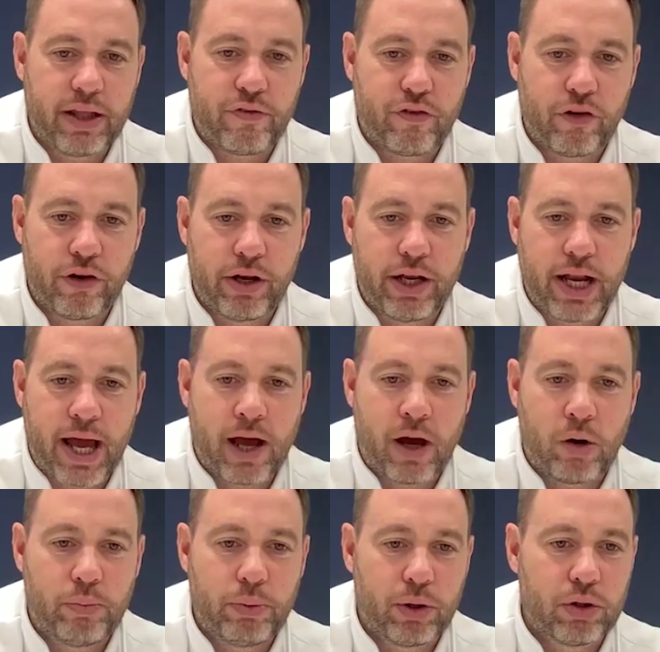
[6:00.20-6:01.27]
different
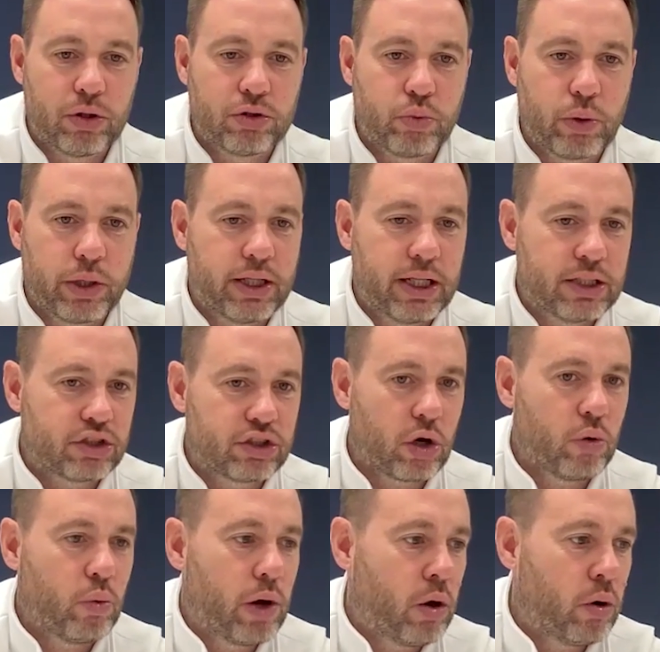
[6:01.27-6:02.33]
now because we did so
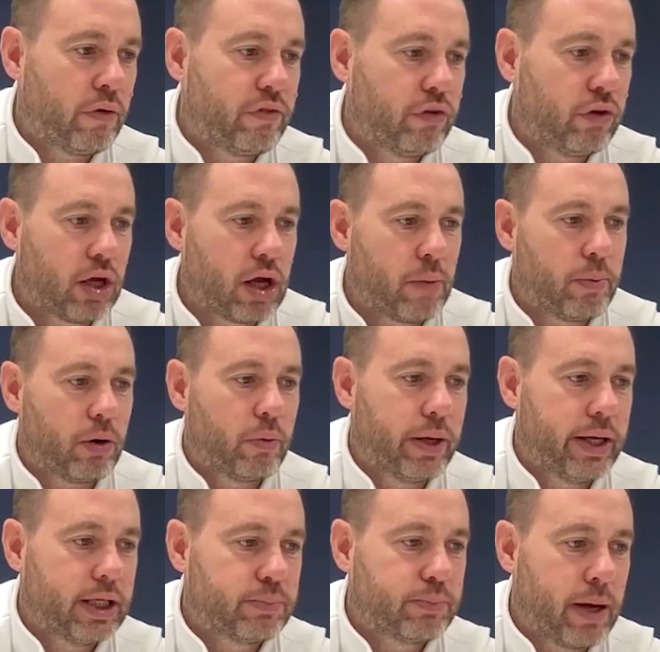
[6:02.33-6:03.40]
well a couple of
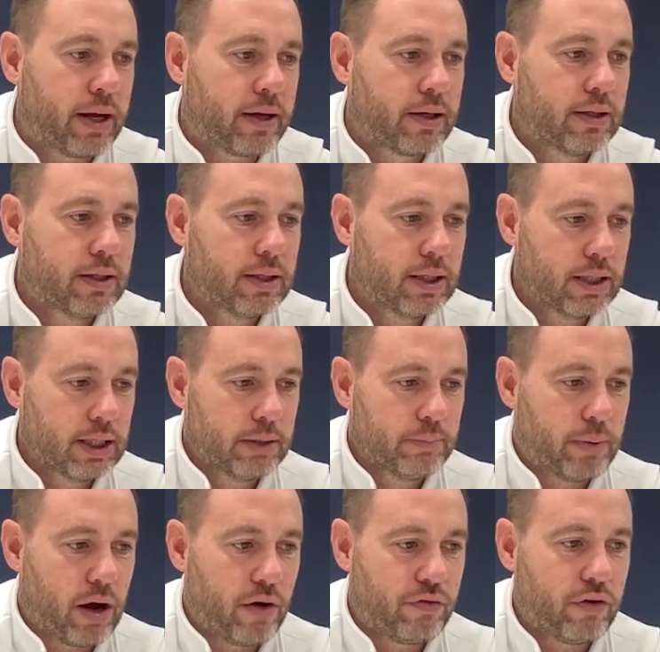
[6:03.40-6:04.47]
weeks back.
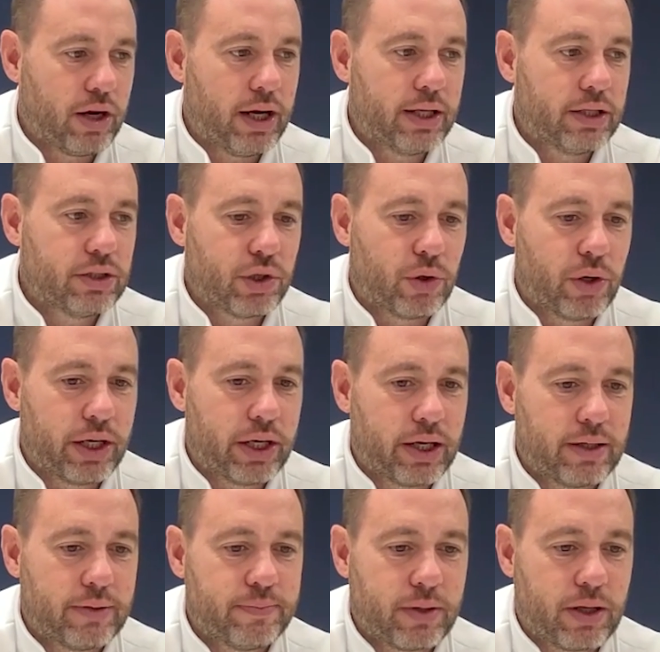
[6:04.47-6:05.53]
But I've really enjoyed it.